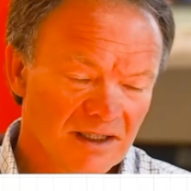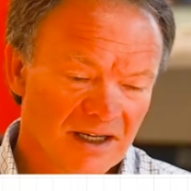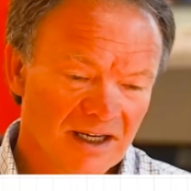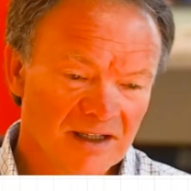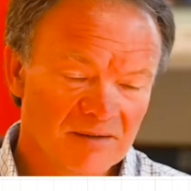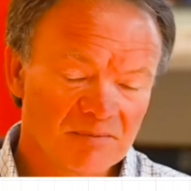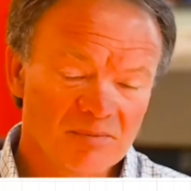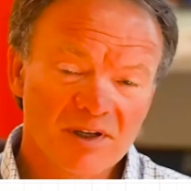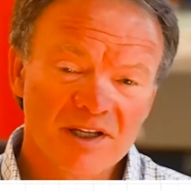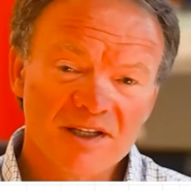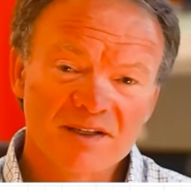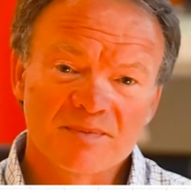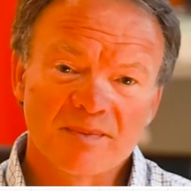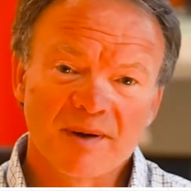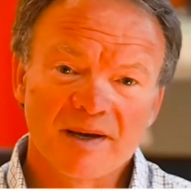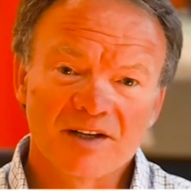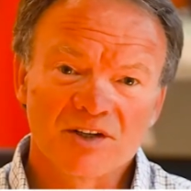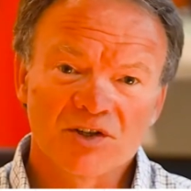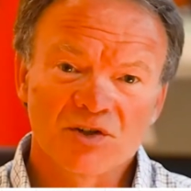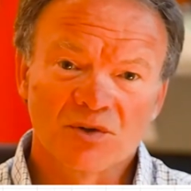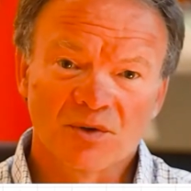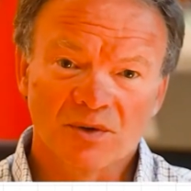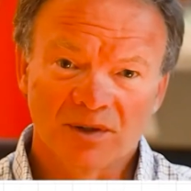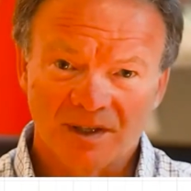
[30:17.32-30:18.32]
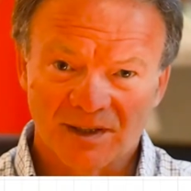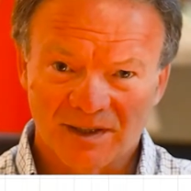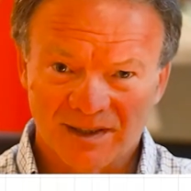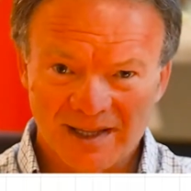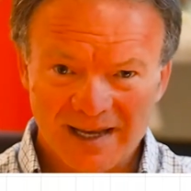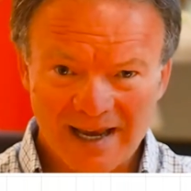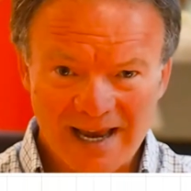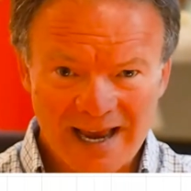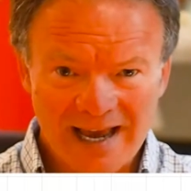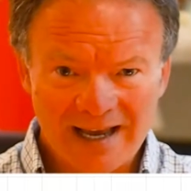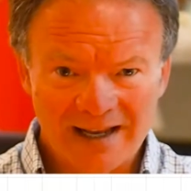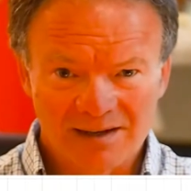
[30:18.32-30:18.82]
And please make sure that
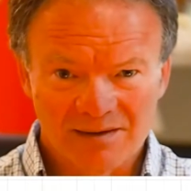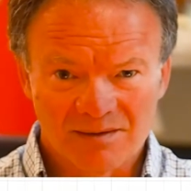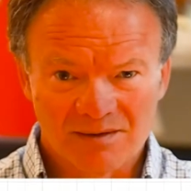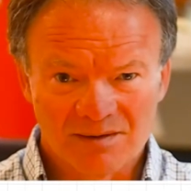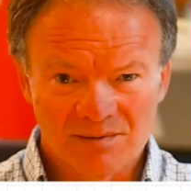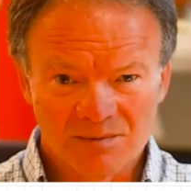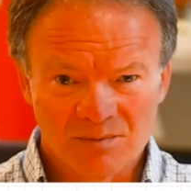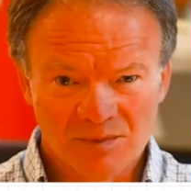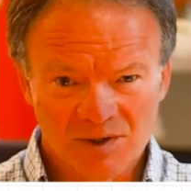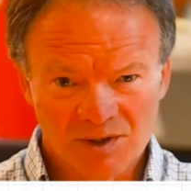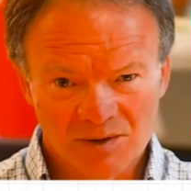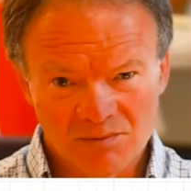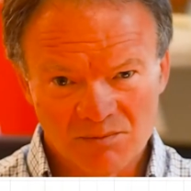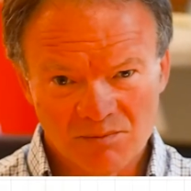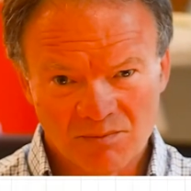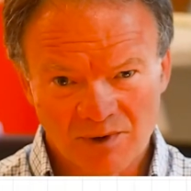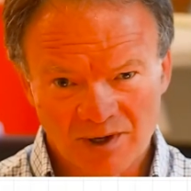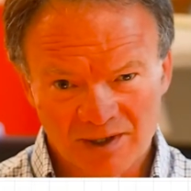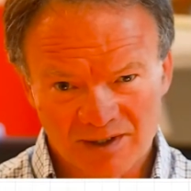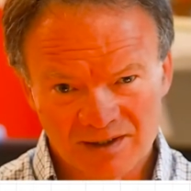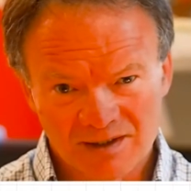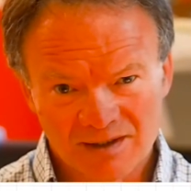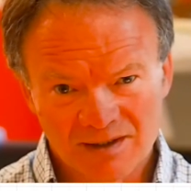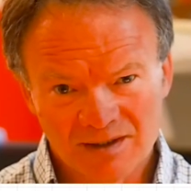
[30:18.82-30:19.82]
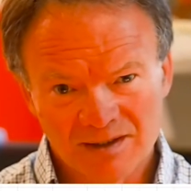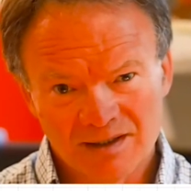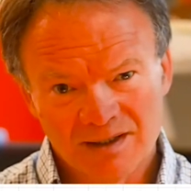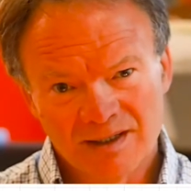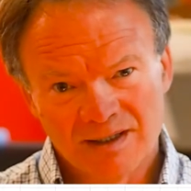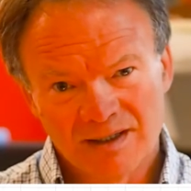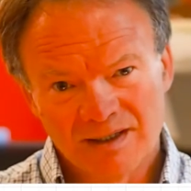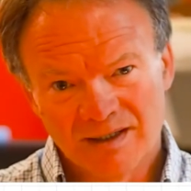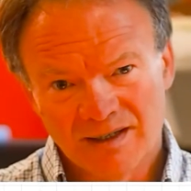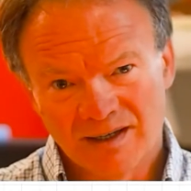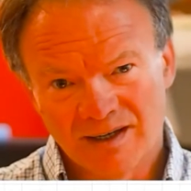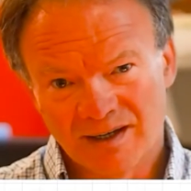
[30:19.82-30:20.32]
the admin button
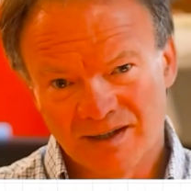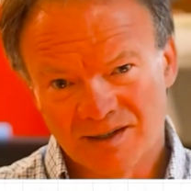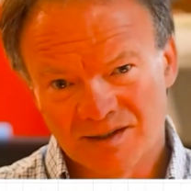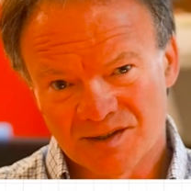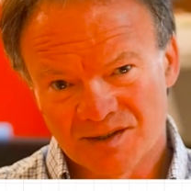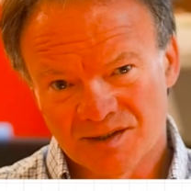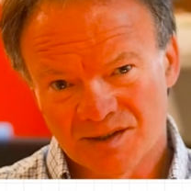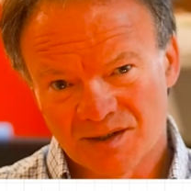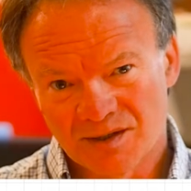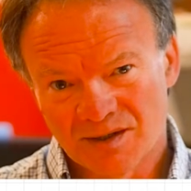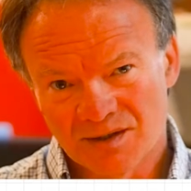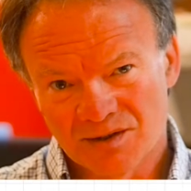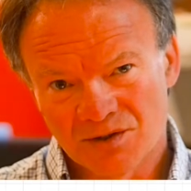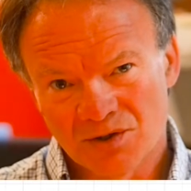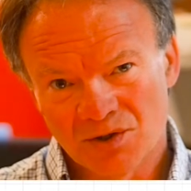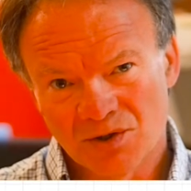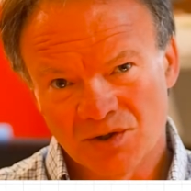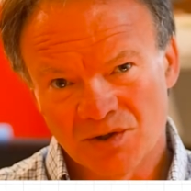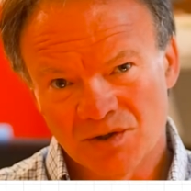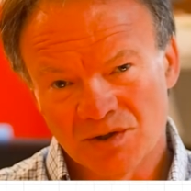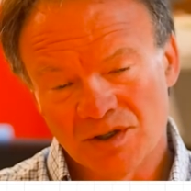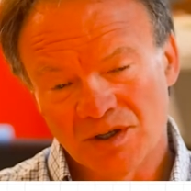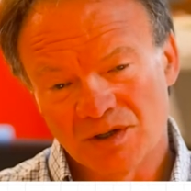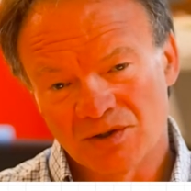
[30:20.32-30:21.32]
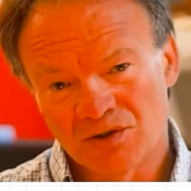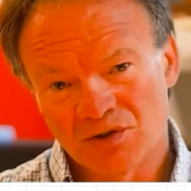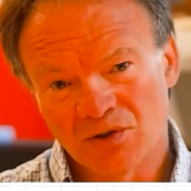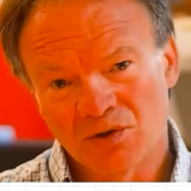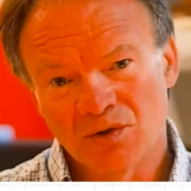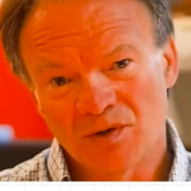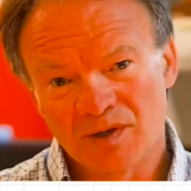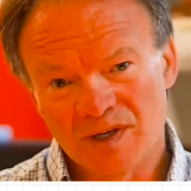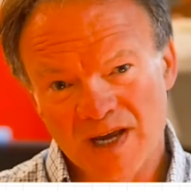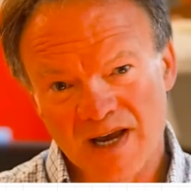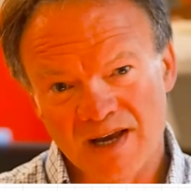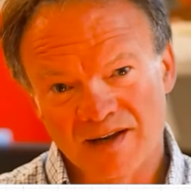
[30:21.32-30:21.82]
is turned to
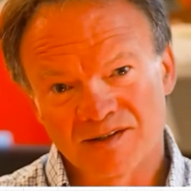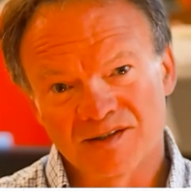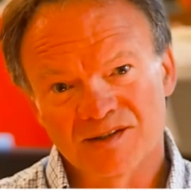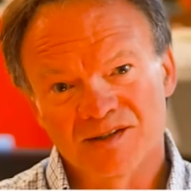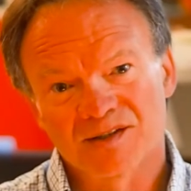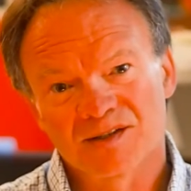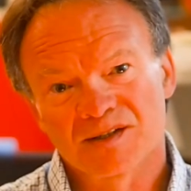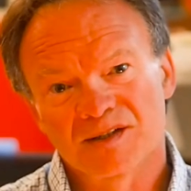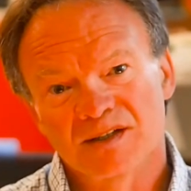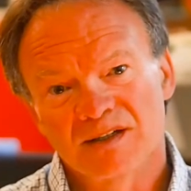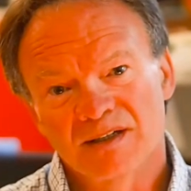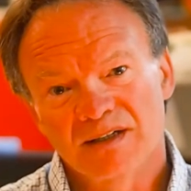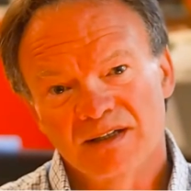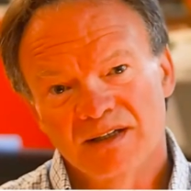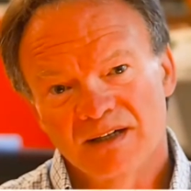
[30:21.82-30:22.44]
yes,